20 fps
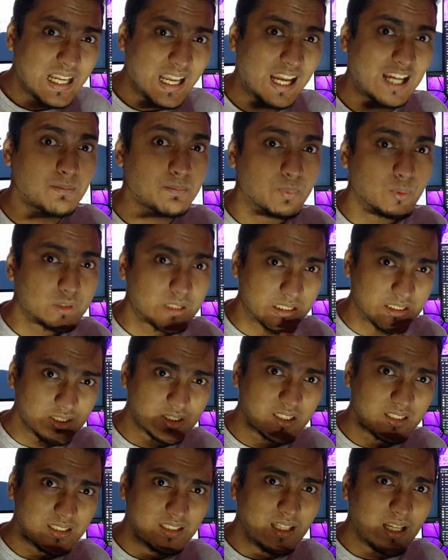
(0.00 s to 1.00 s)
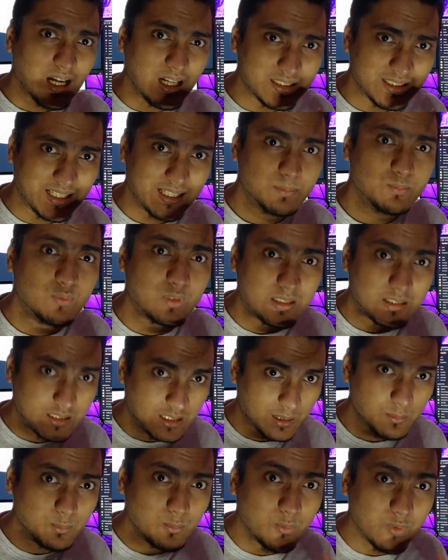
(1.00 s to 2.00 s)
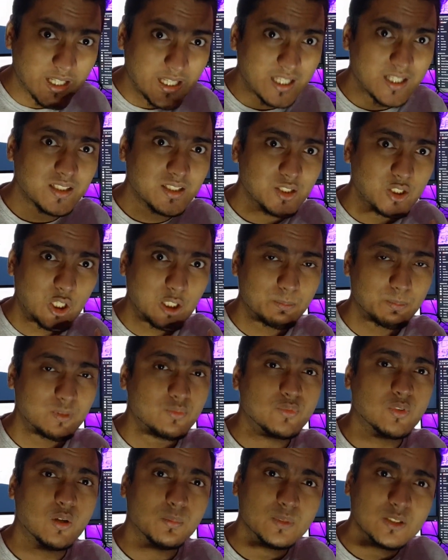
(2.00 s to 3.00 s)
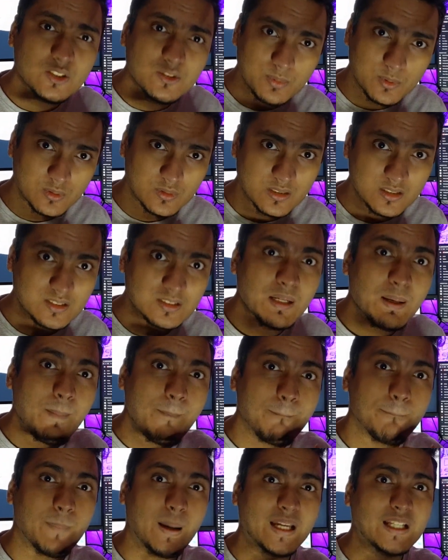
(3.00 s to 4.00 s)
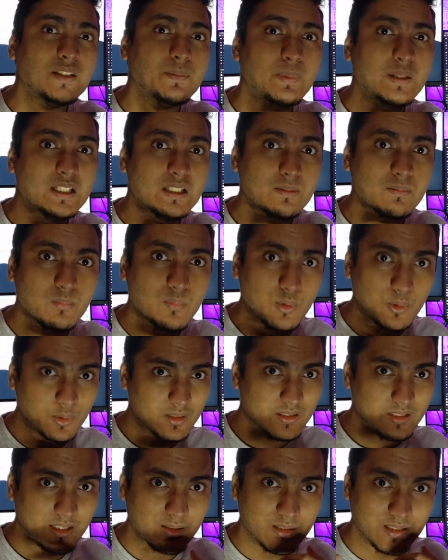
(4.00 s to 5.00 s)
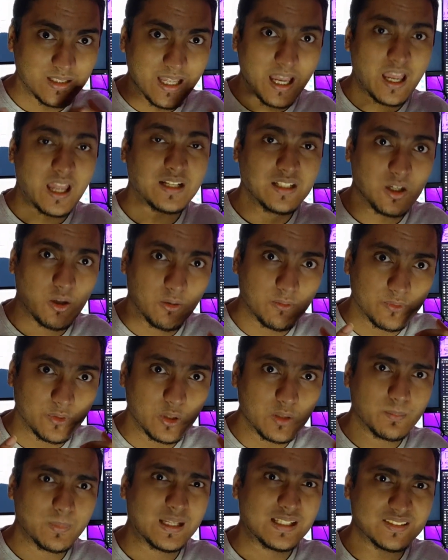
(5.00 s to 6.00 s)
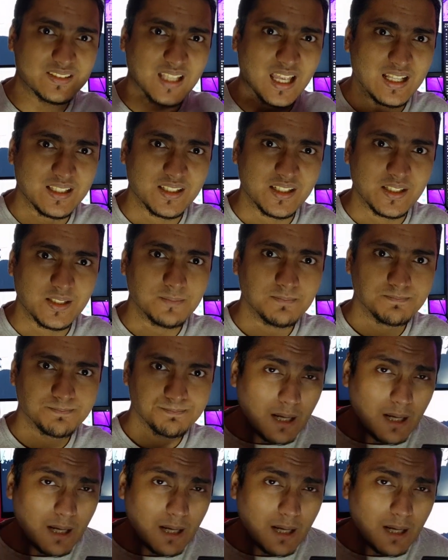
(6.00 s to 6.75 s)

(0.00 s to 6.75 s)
and potentially a time will come where your performance bonus might become more than that of your base salary.